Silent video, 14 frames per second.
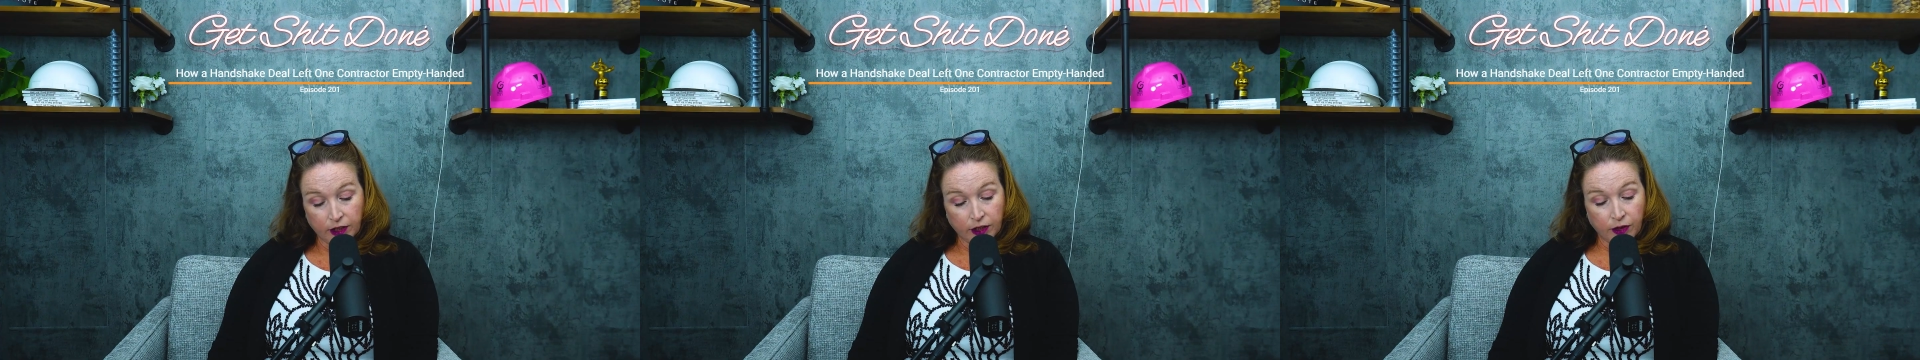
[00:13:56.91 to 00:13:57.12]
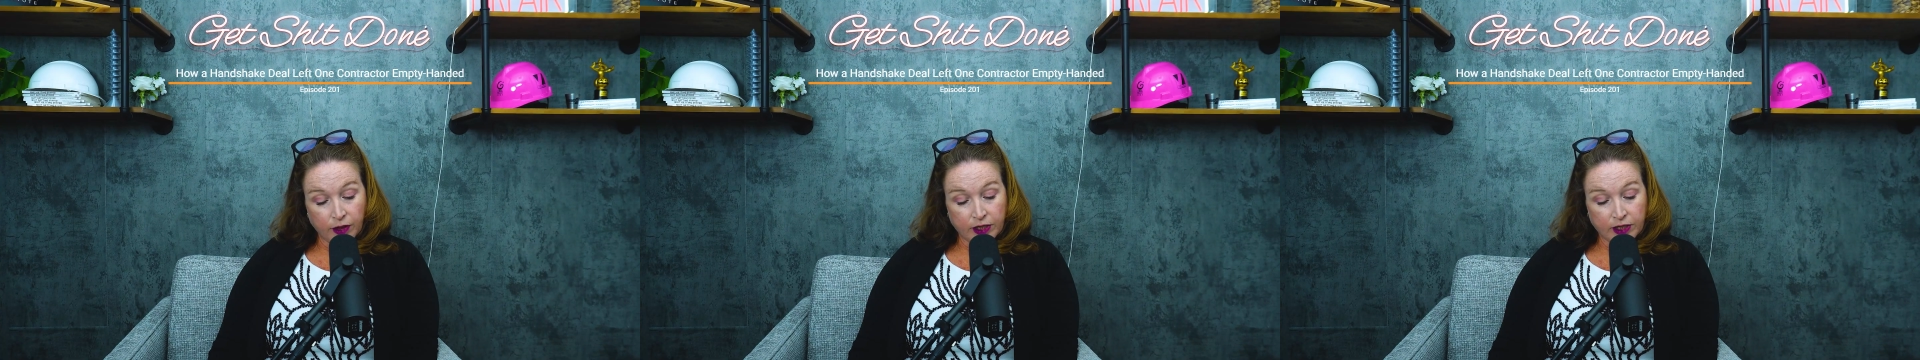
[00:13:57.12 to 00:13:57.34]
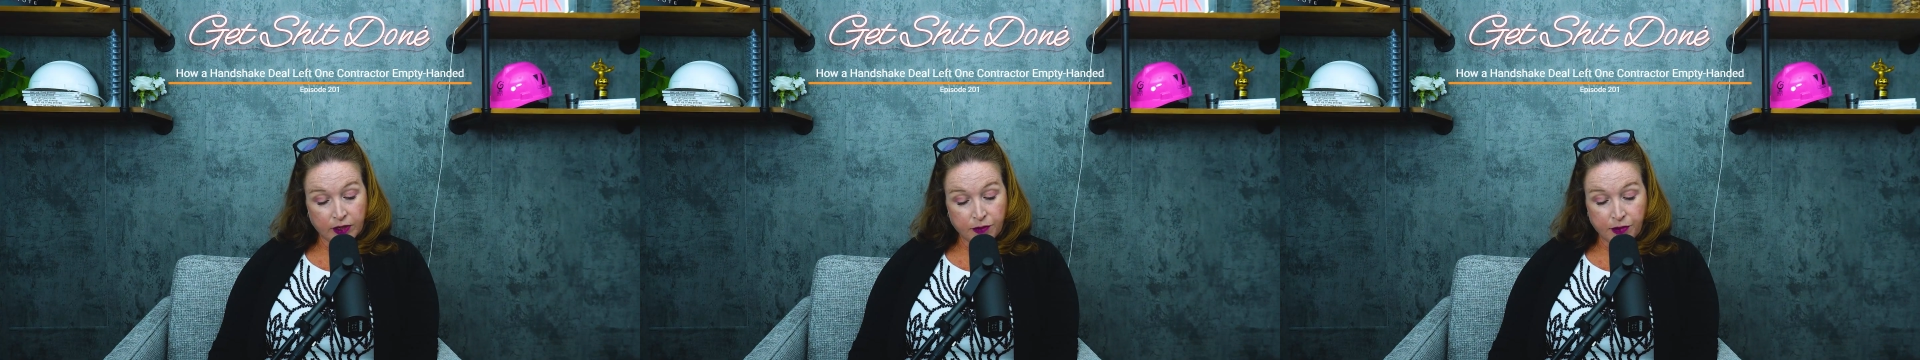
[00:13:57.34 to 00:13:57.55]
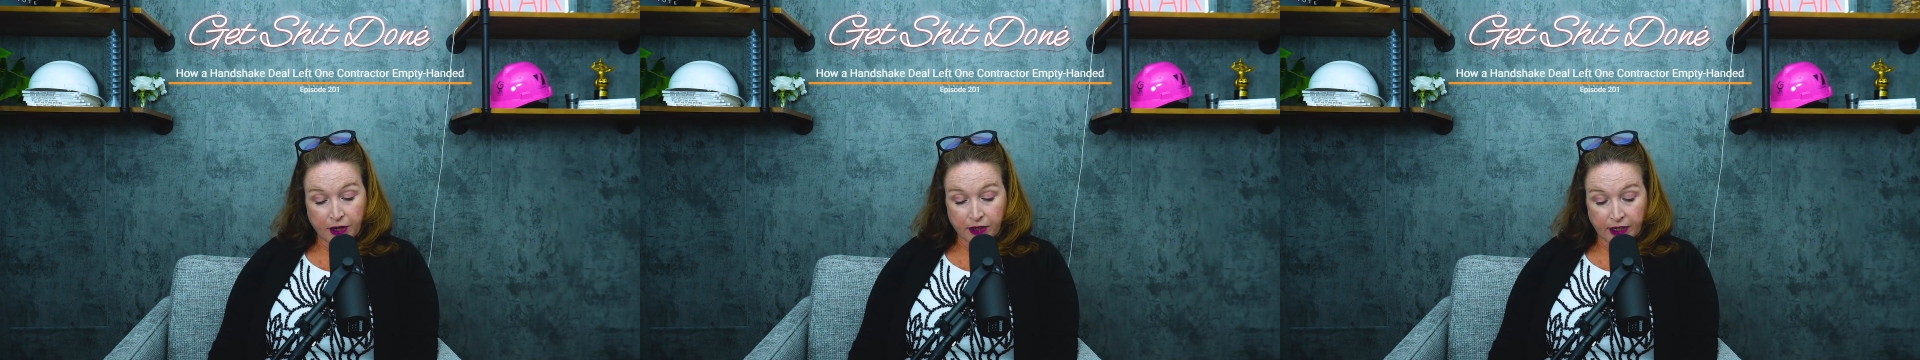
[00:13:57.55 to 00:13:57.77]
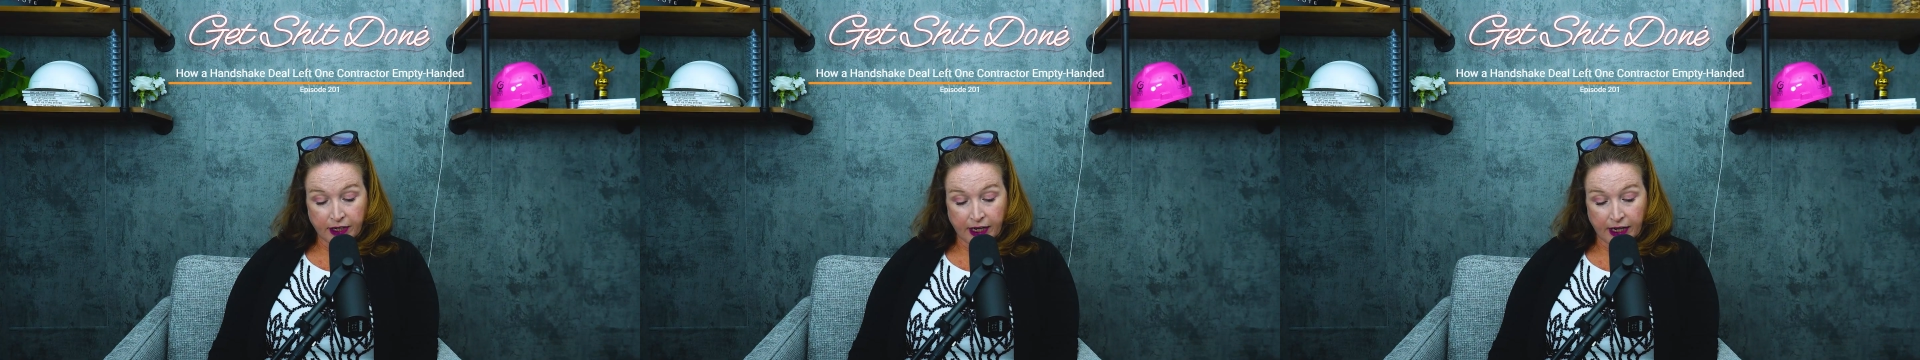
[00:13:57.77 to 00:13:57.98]
you can sleep
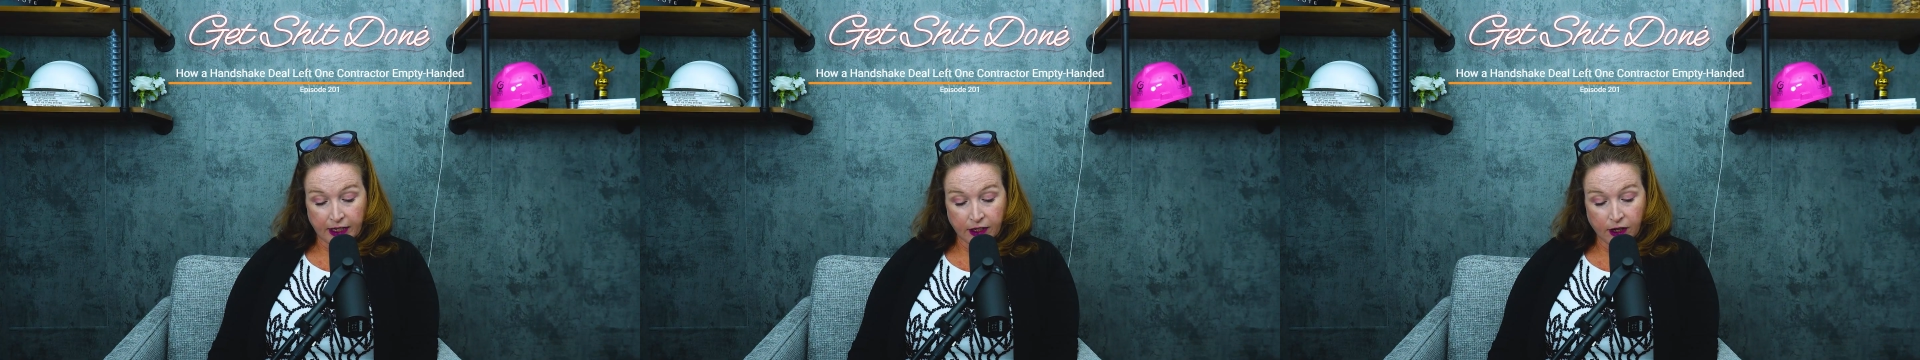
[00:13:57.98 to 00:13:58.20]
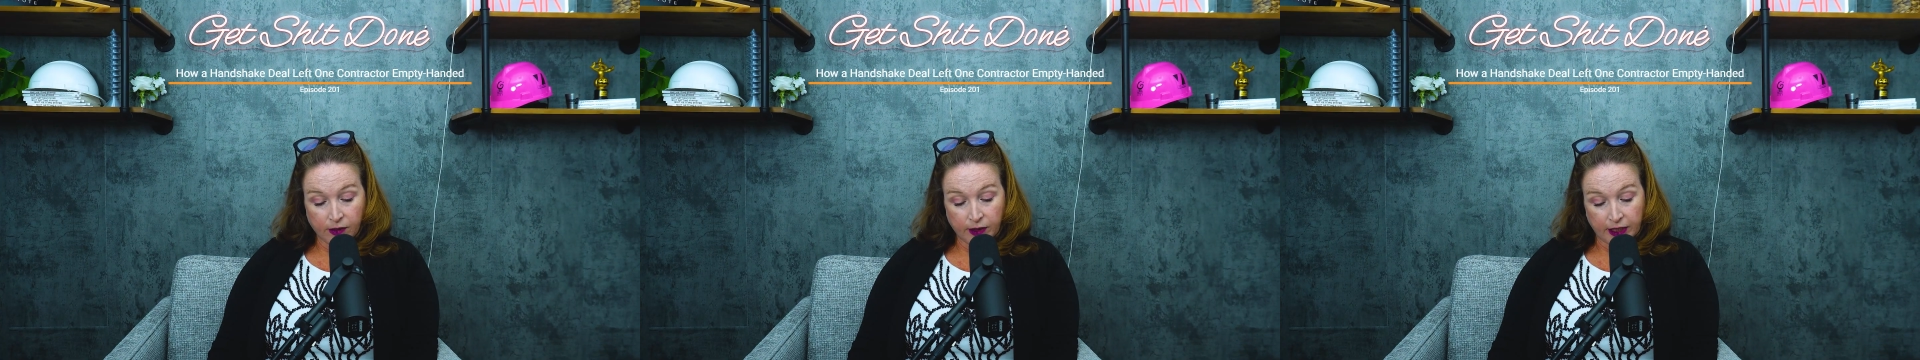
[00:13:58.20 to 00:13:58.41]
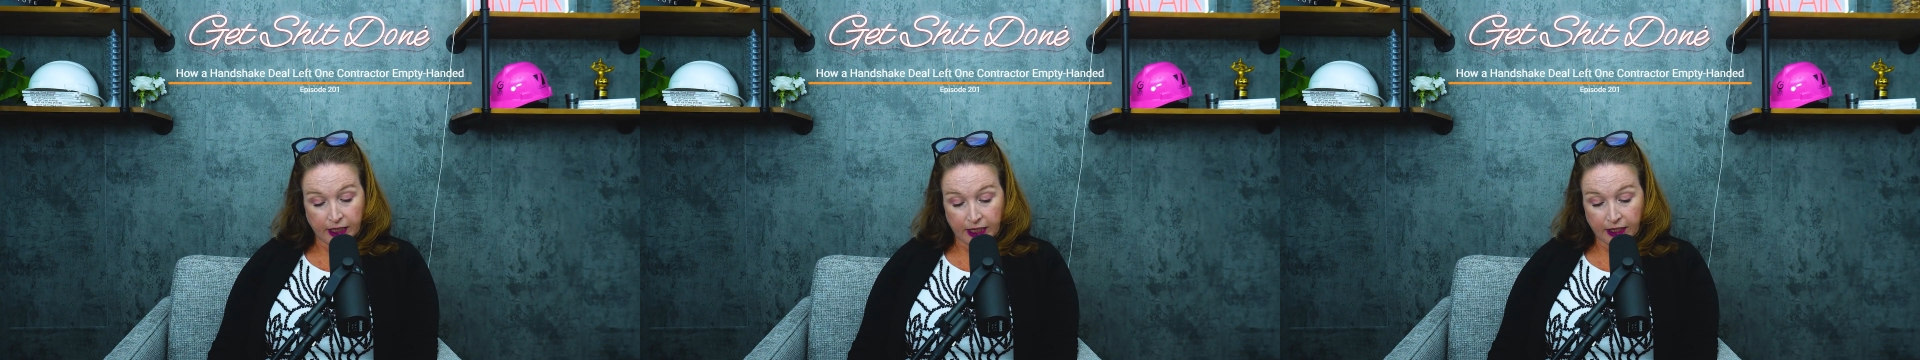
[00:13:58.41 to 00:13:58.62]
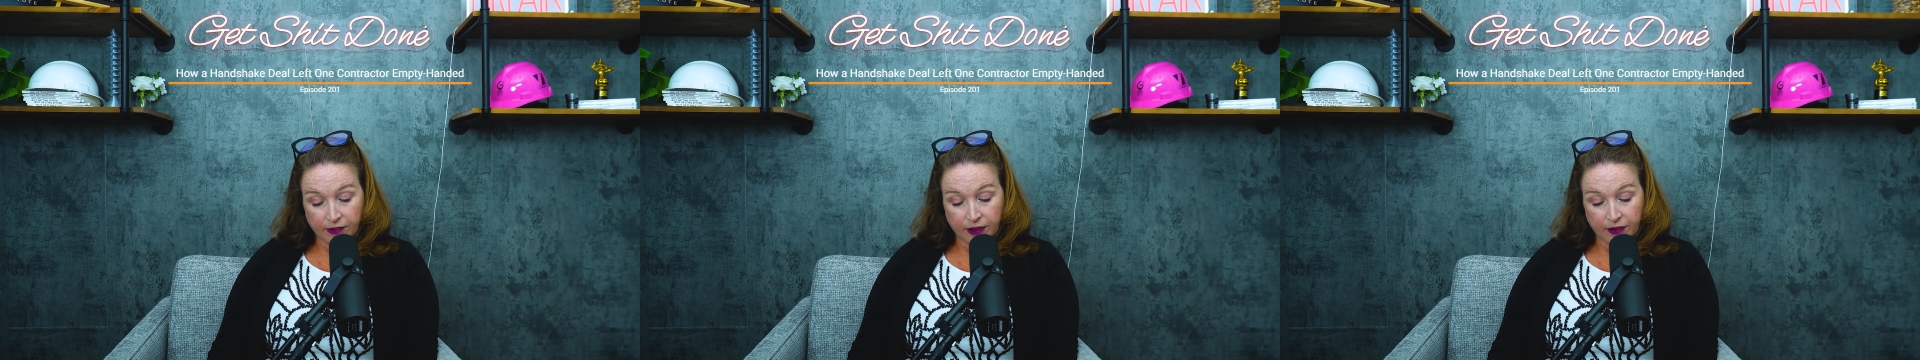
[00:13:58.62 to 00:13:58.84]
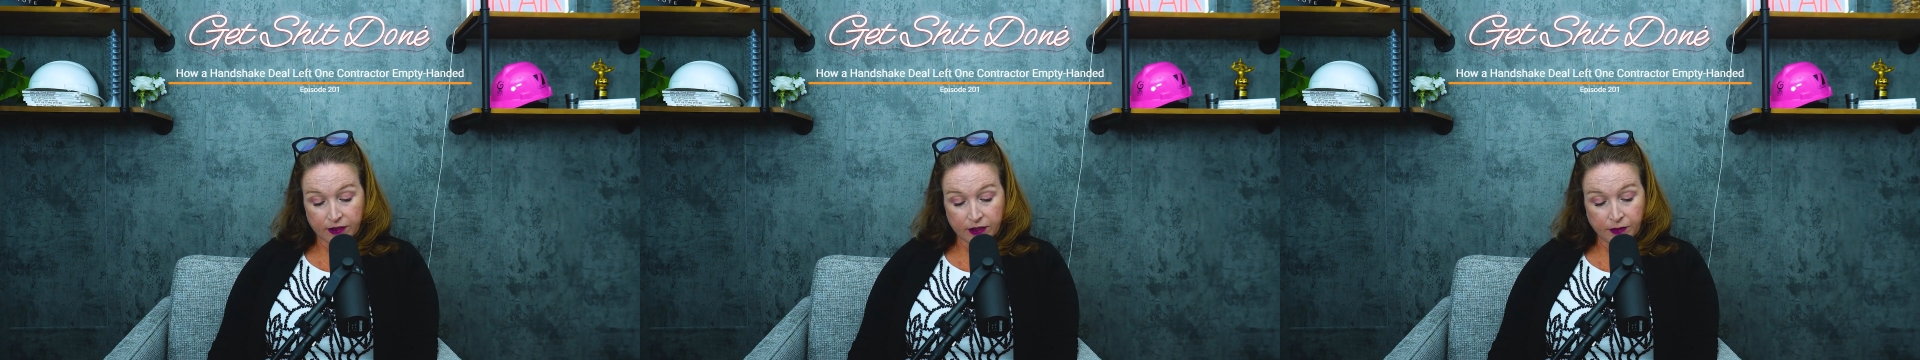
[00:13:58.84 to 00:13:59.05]
better at night knowing that
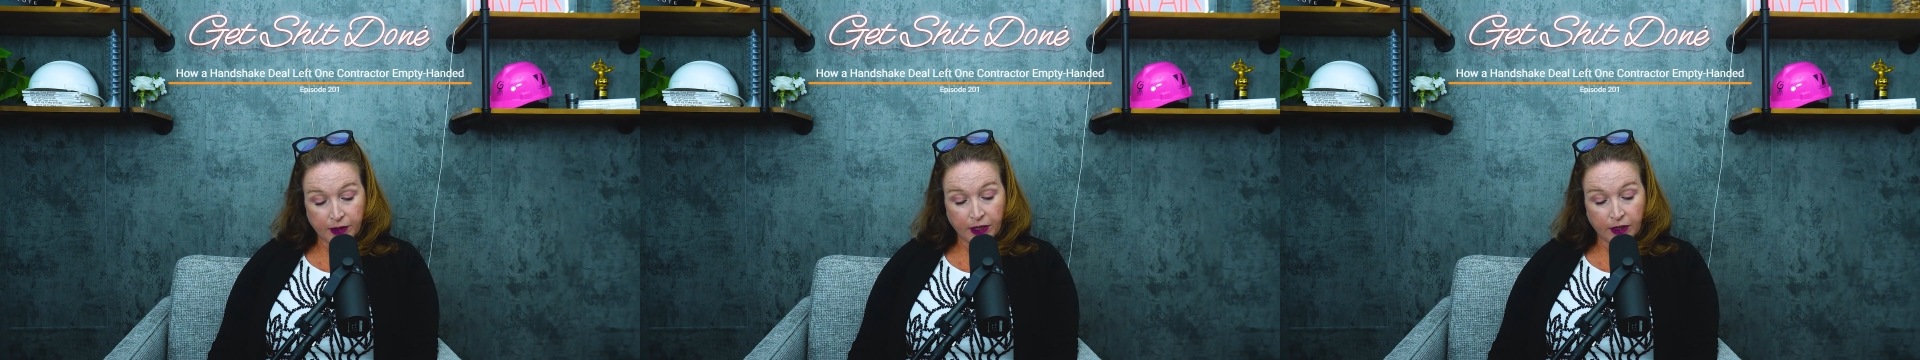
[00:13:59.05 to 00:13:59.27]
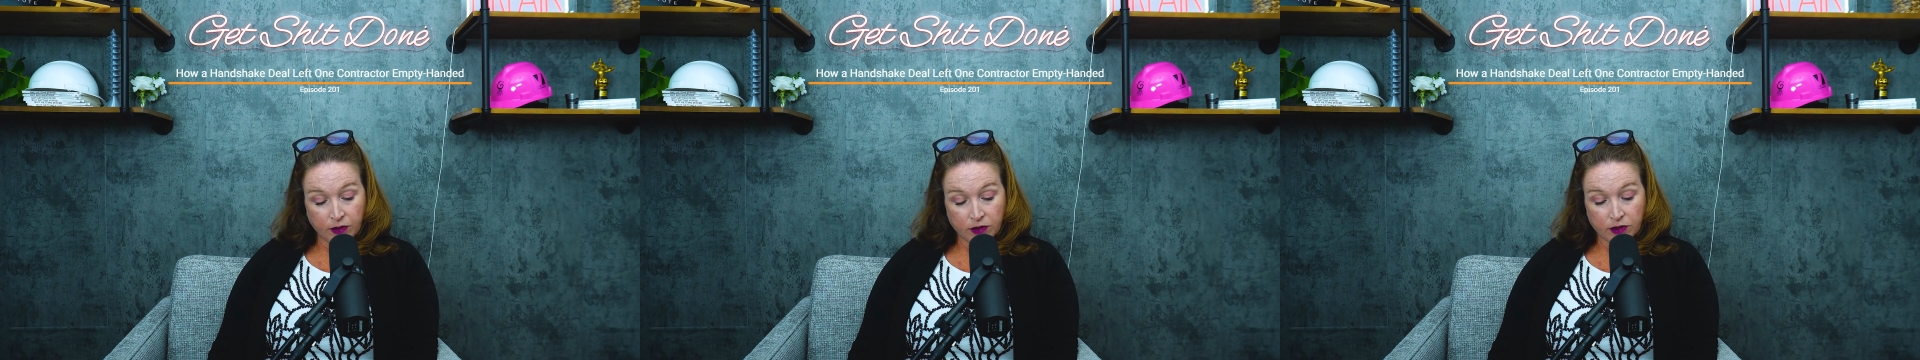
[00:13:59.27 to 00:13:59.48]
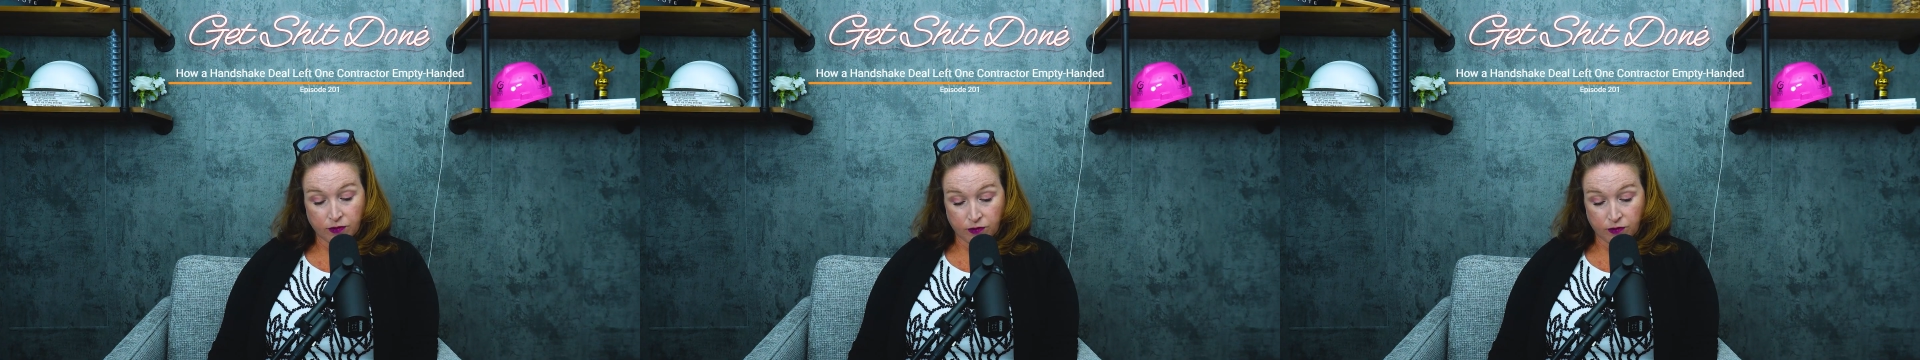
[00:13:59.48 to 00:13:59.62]
even if something goes